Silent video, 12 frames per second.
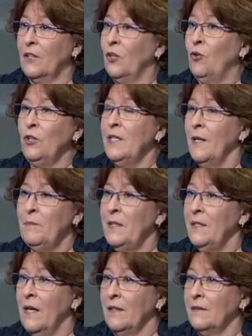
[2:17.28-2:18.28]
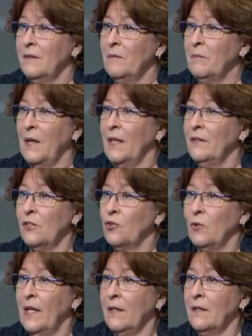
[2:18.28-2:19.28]
could not be done by the
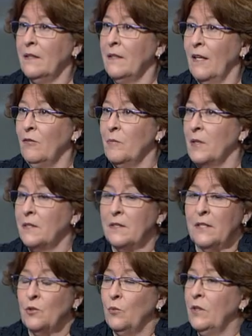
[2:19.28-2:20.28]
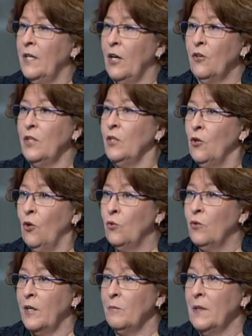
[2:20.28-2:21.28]
Sri Lankan government. This would carry no
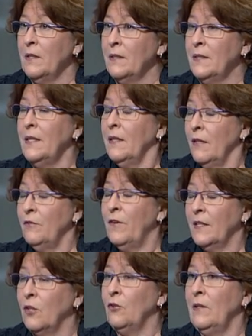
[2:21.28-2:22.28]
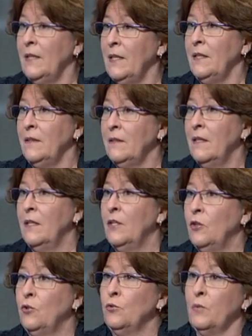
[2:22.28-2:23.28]
credibility, and in fact, it could lead
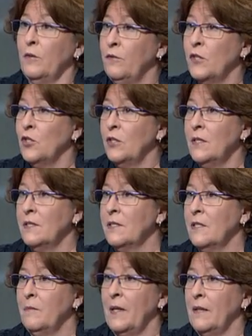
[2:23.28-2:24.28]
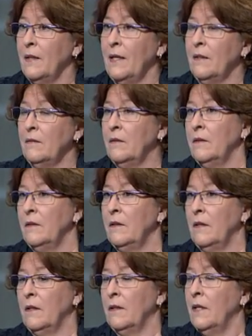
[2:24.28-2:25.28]
to revisionism and
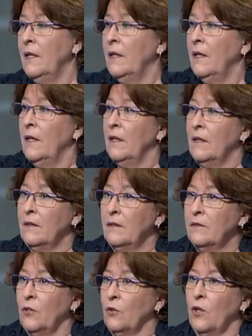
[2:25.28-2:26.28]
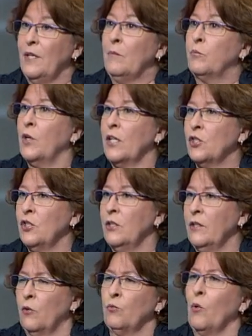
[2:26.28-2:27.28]
an
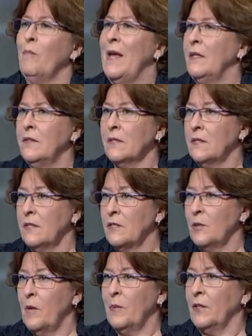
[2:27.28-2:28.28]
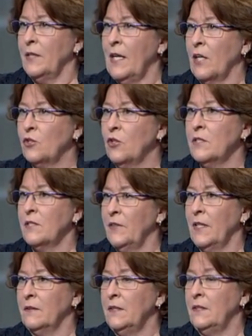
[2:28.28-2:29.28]
impression or romanticism about the actions of
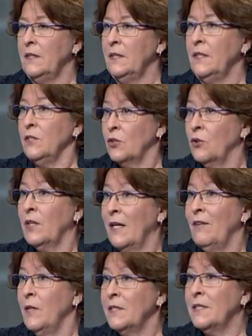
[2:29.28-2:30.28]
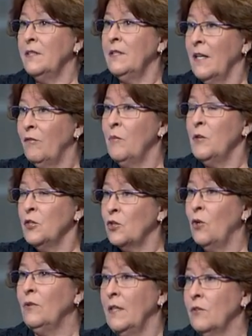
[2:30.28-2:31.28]
the LTTE. So it's in the government's
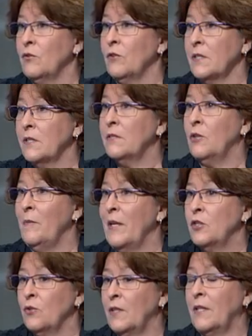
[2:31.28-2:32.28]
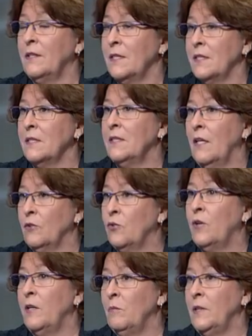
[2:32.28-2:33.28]
own interest to make sure that this is done
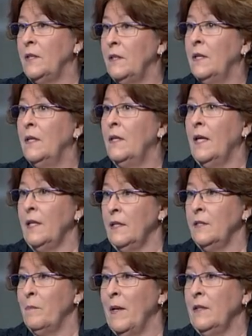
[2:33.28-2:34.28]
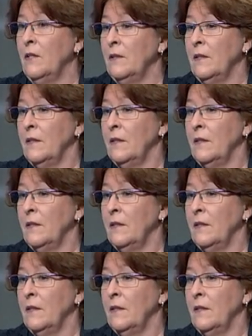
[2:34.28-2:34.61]
credibly and independently.